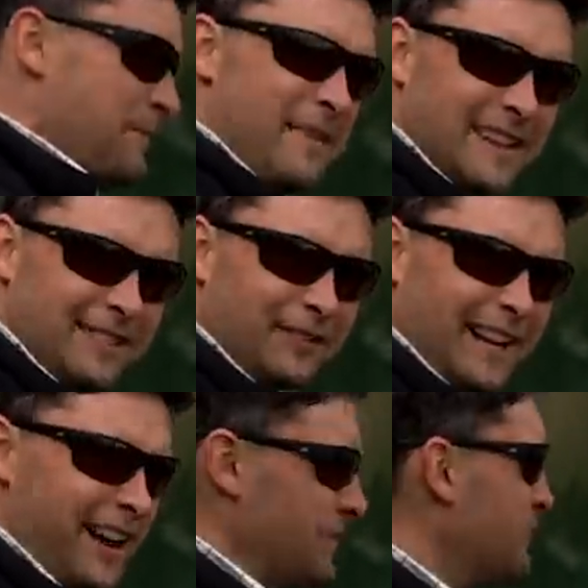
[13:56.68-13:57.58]
a massive
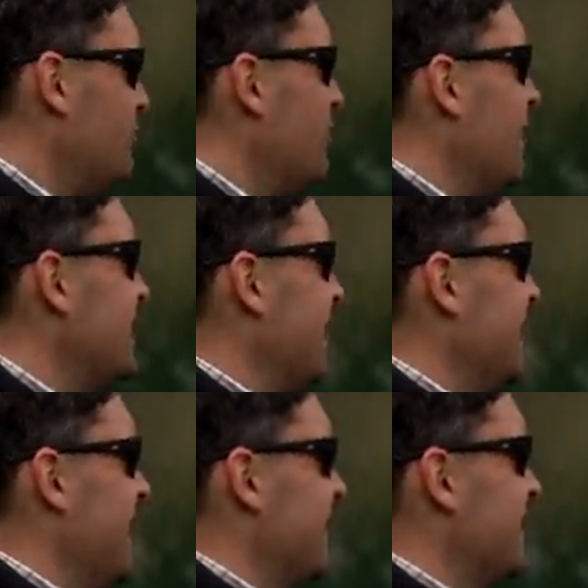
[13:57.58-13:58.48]
cloudy right at
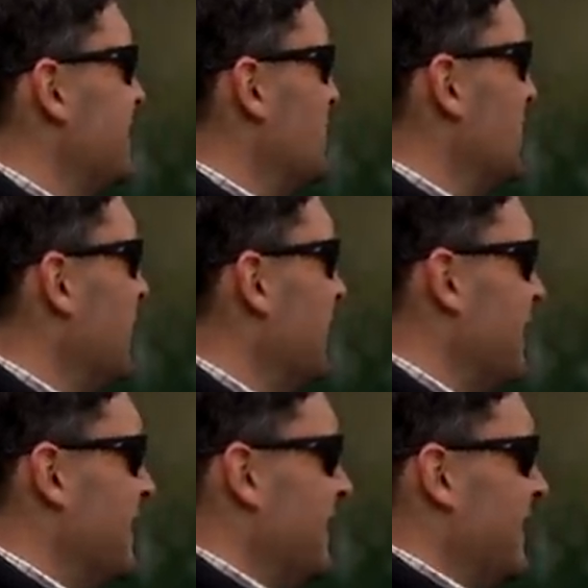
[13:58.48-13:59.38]
the edge of this one.
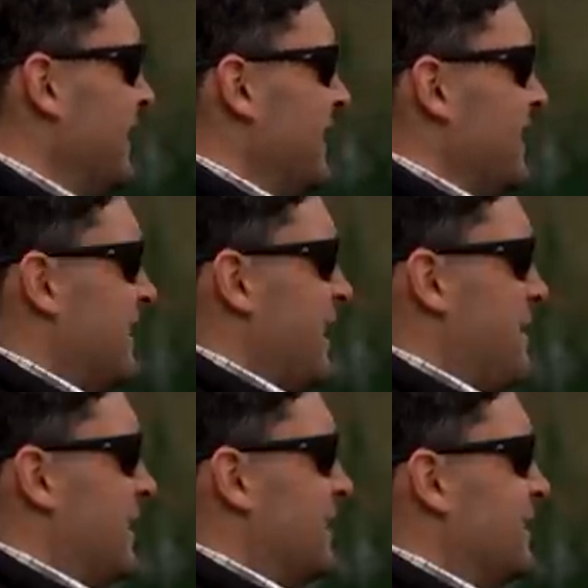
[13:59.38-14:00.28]

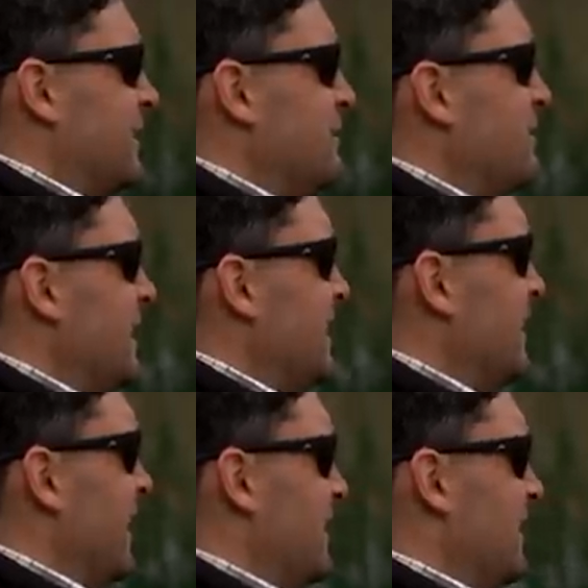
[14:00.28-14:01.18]
About 2
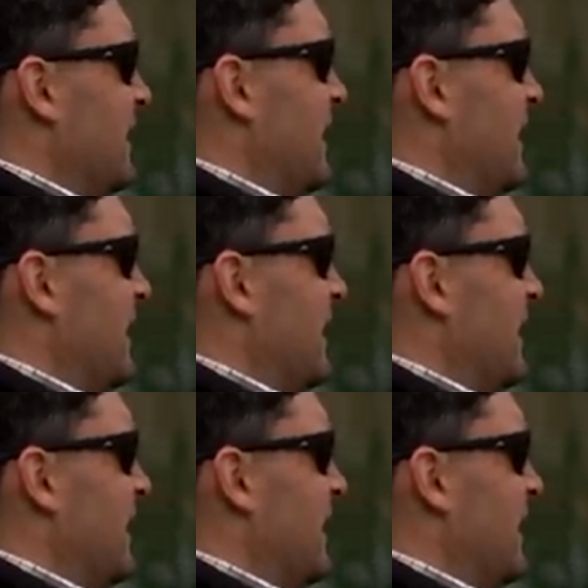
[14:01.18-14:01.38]
feet out.